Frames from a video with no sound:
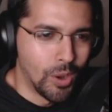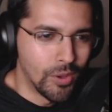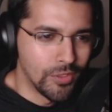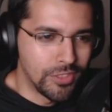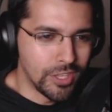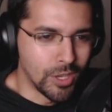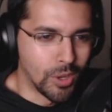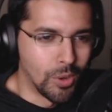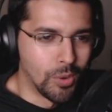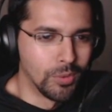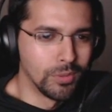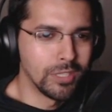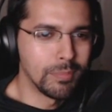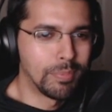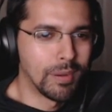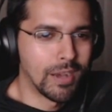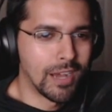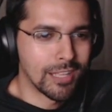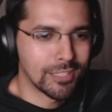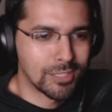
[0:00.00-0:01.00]
The only
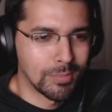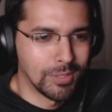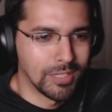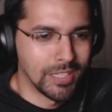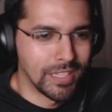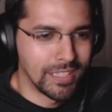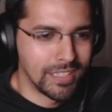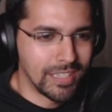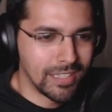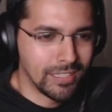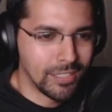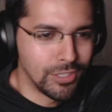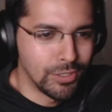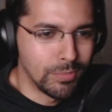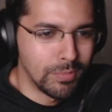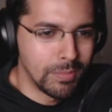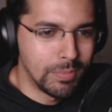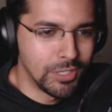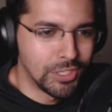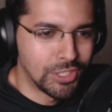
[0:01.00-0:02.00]
possible ending,
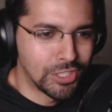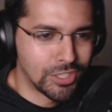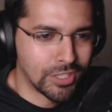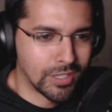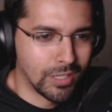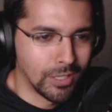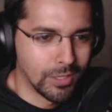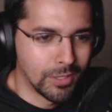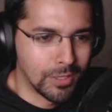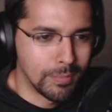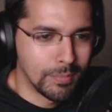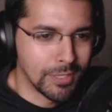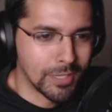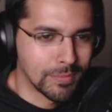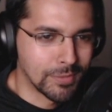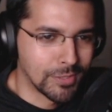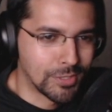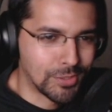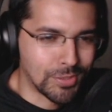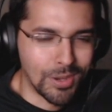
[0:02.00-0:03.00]
Yumi beats Shin alone and
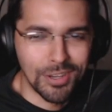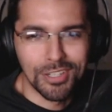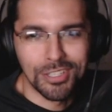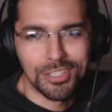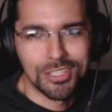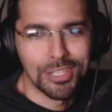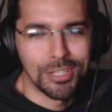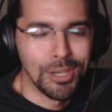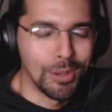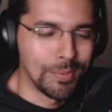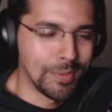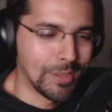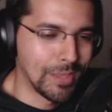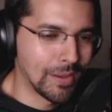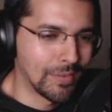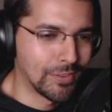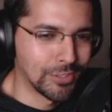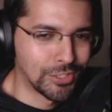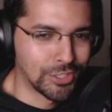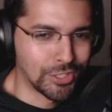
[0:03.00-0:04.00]
becomes the strongest shinobi ever.